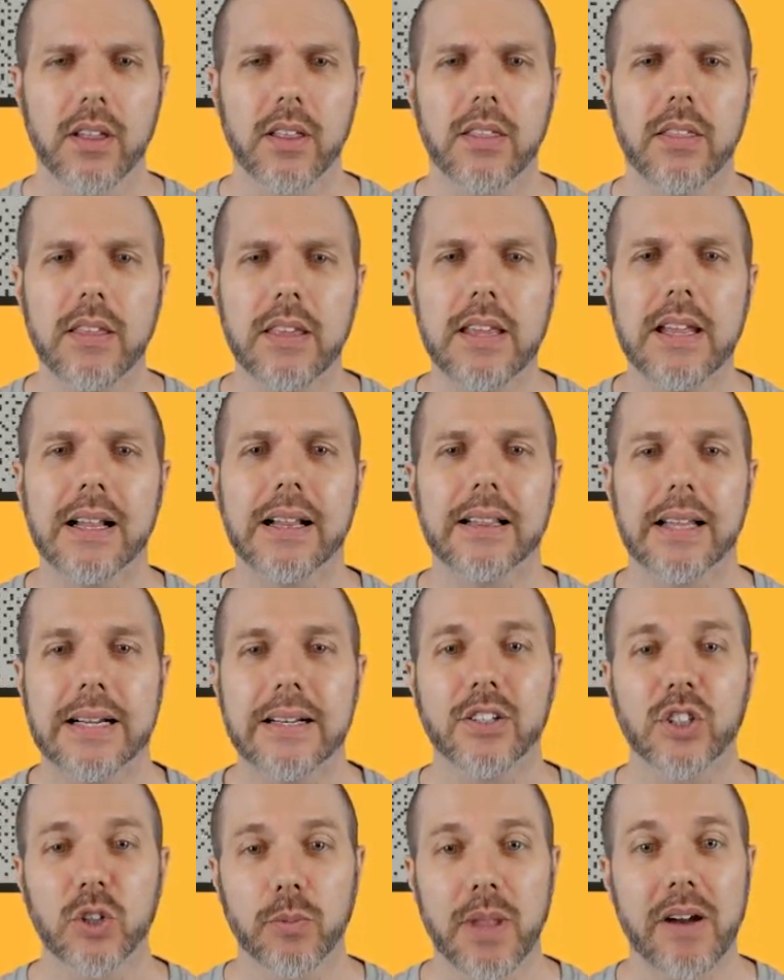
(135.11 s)
the
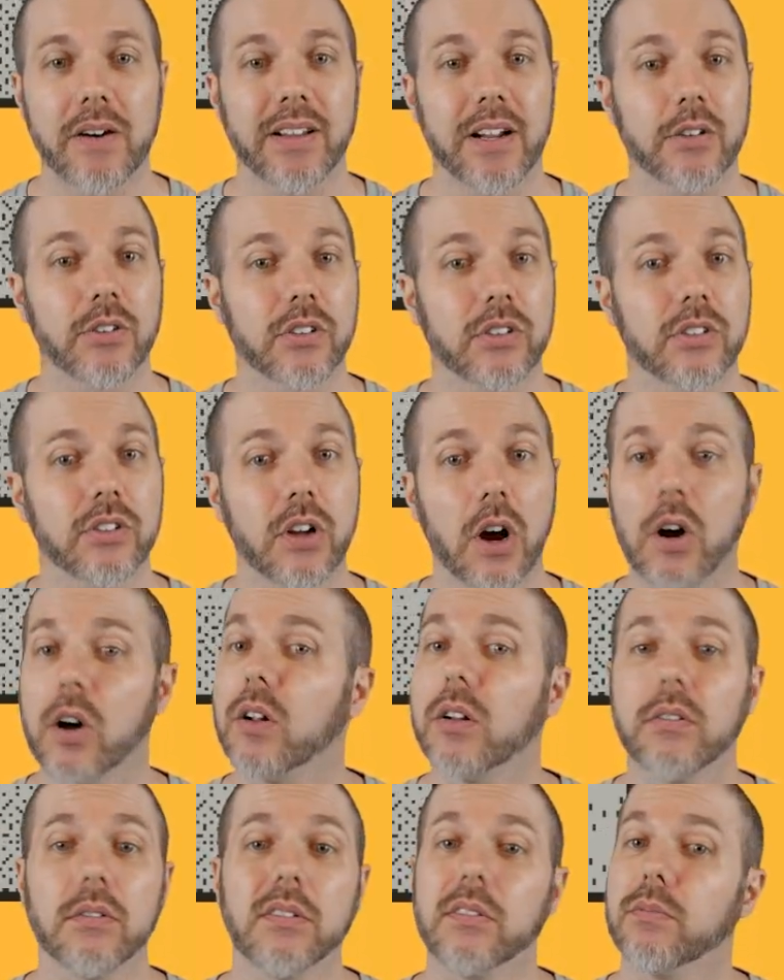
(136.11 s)
lightning storm. That right there is a
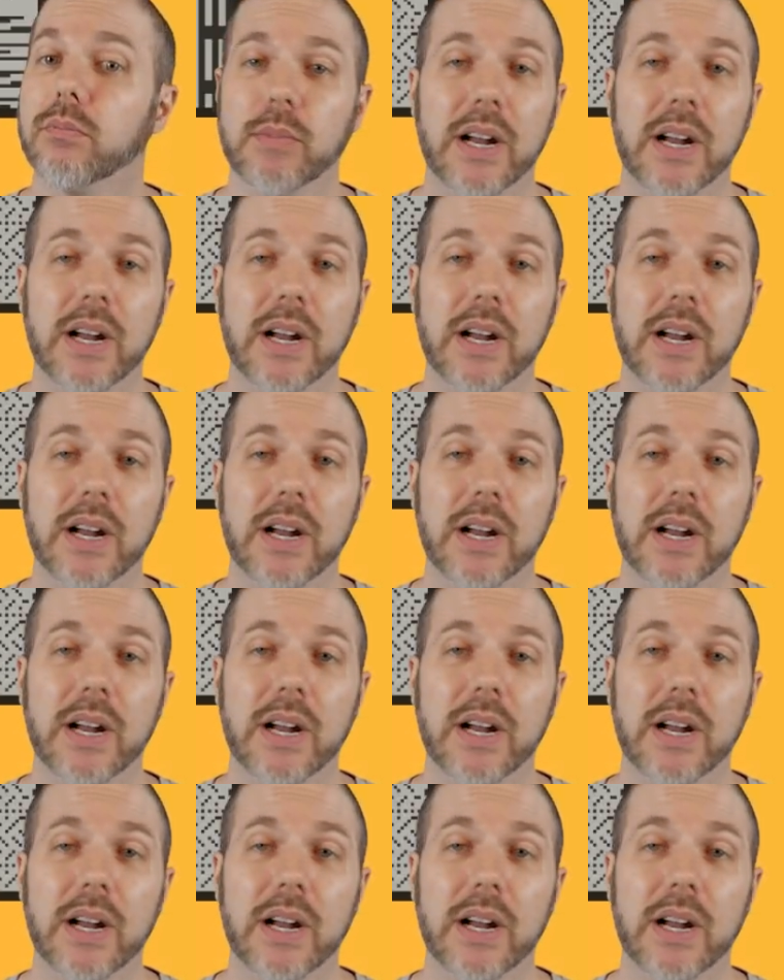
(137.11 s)
skull.